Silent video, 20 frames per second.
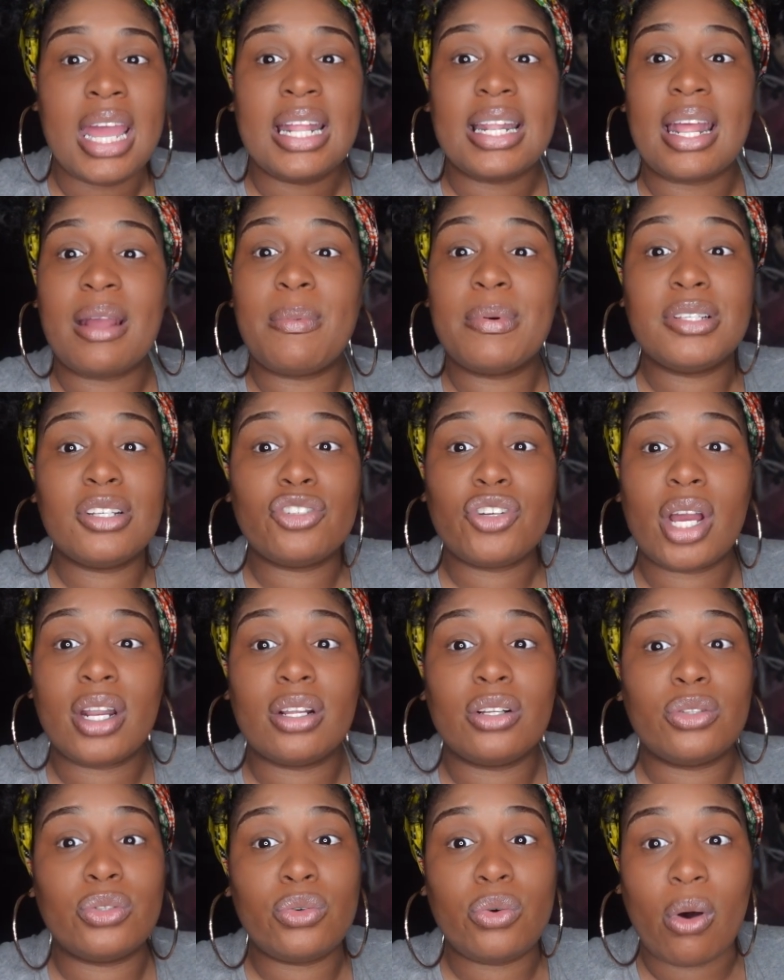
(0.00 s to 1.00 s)
They wasn't
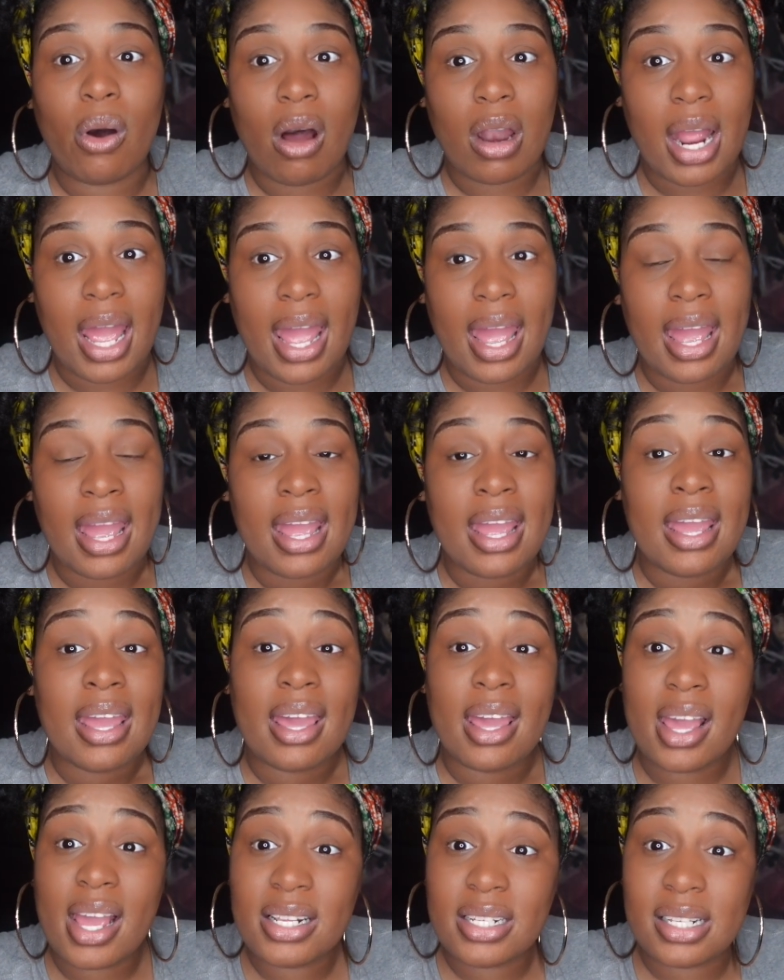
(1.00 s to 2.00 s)
trying to do all that.
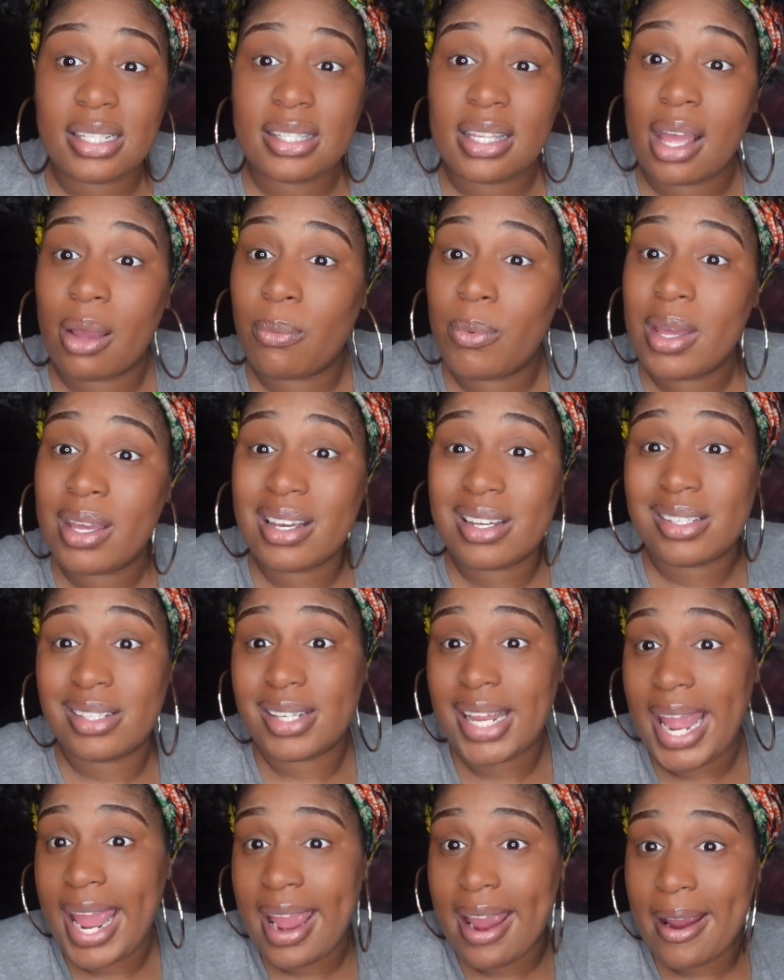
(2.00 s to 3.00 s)
He just said we could
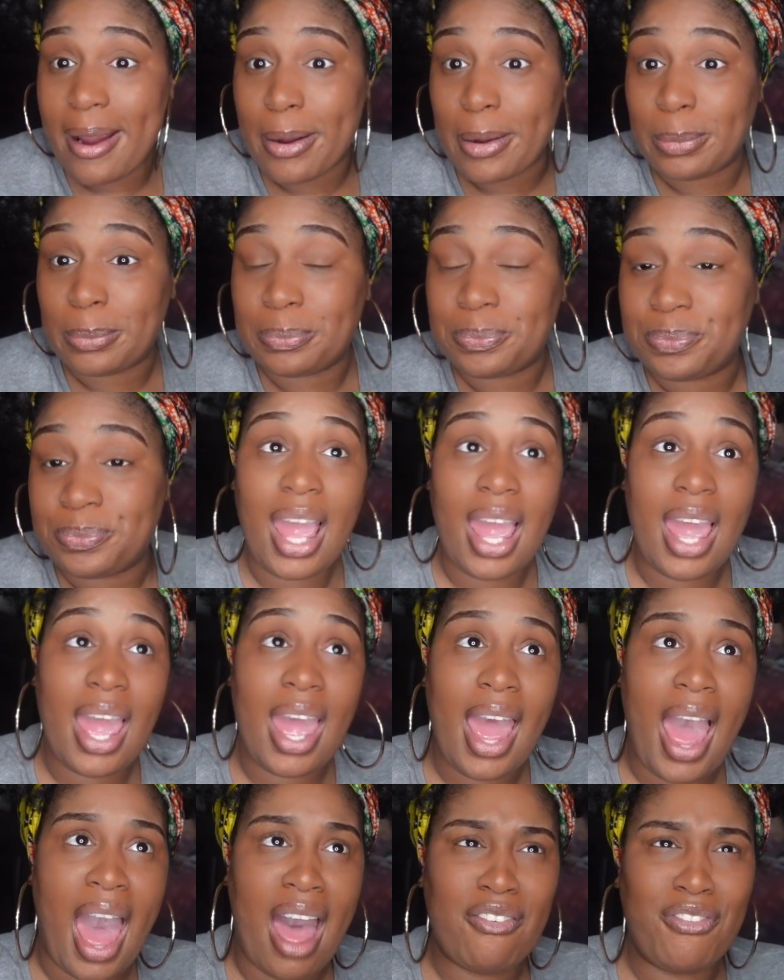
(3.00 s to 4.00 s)
share. And
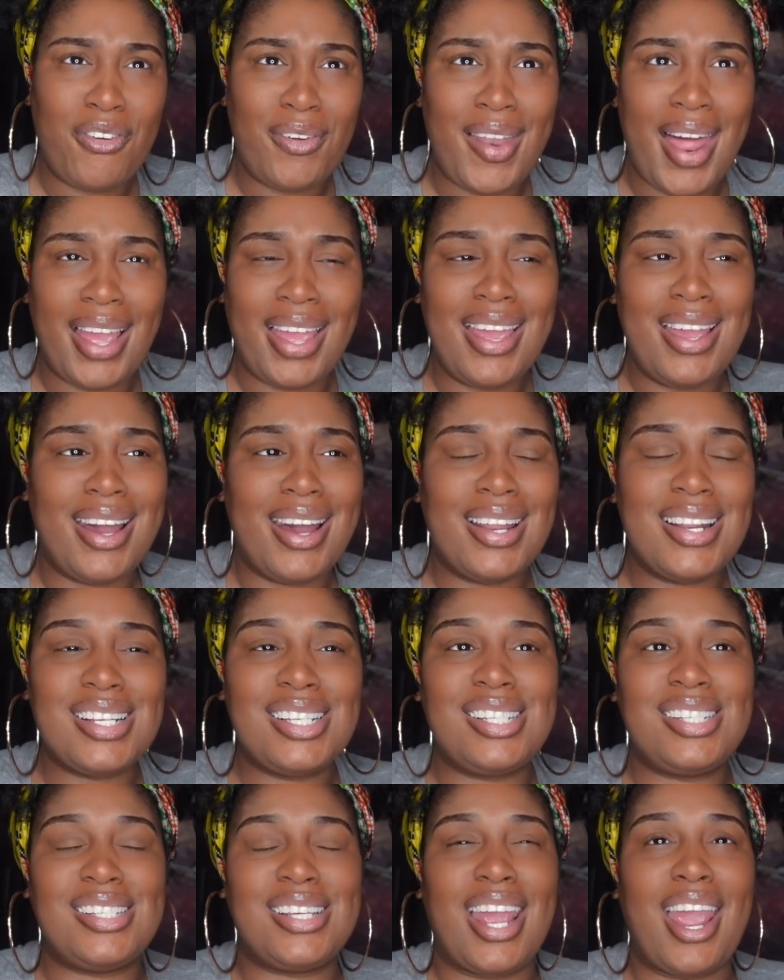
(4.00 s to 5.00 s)
I feel like he couldn't
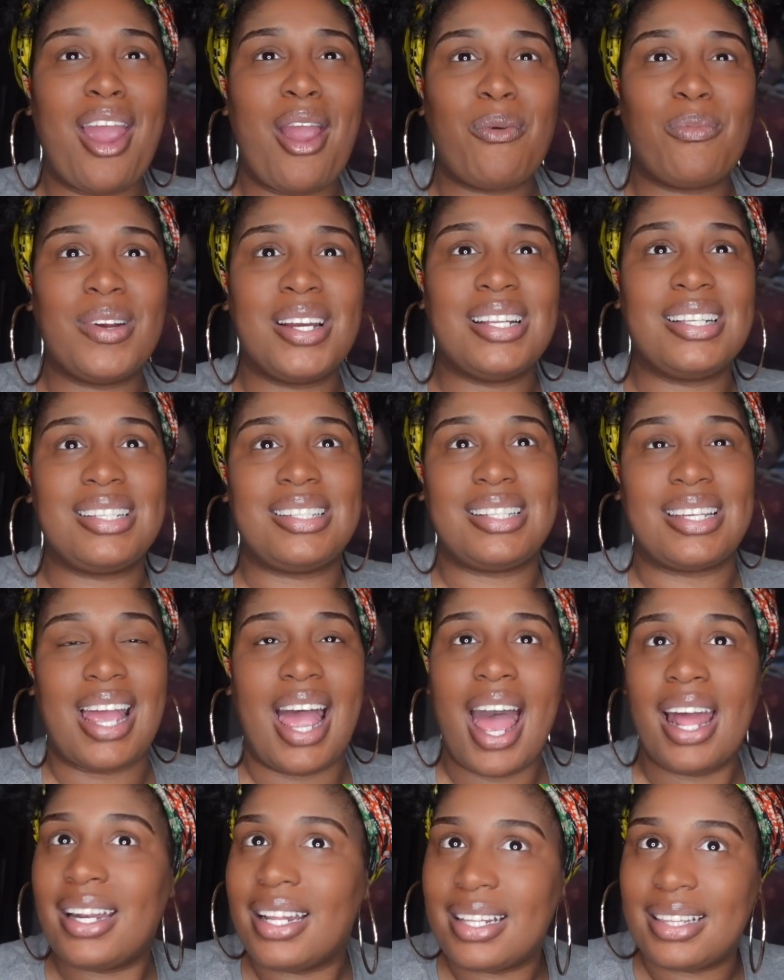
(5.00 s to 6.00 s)
share with
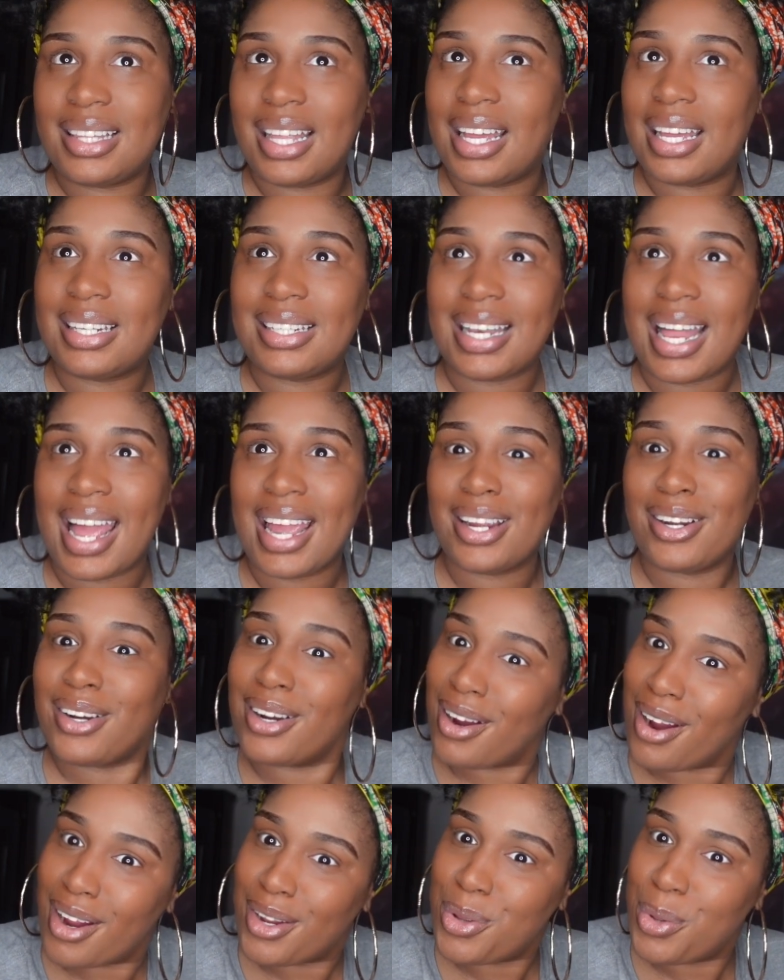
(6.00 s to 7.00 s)
Jonathan. Like,
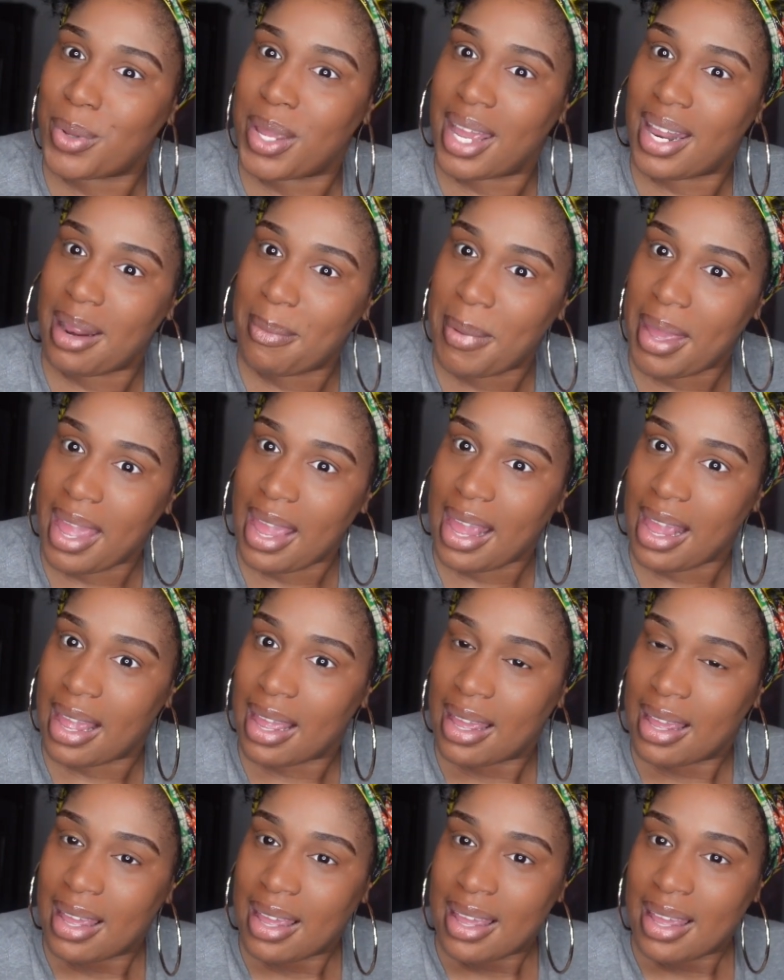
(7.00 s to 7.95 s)
girl, are you kidding me?